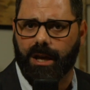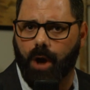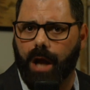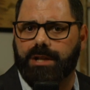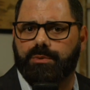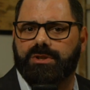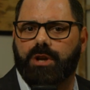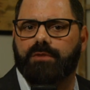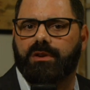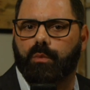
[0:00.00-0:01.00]
God has
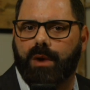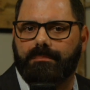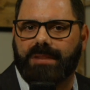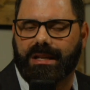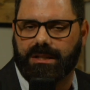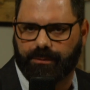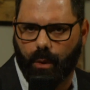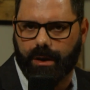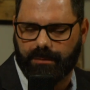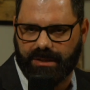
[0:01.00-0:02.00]
reserved a remnant
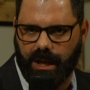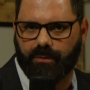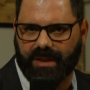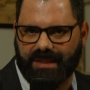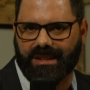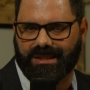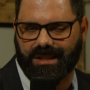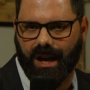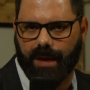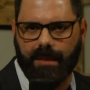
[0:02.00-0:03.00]
for himself in this
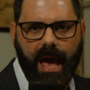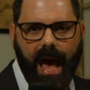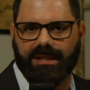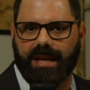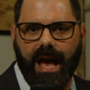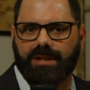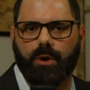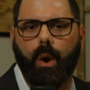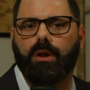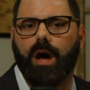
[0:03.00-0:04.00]
time, as he has
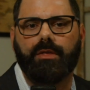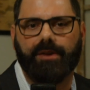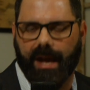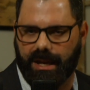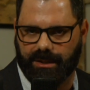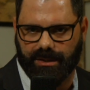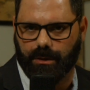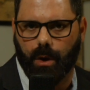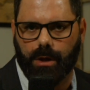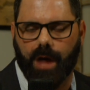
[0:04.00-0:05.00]
all other ages
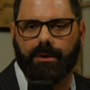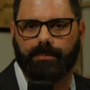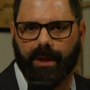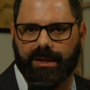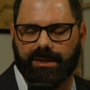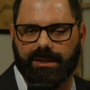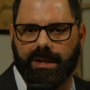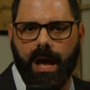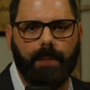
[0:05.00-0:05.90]
and all other places,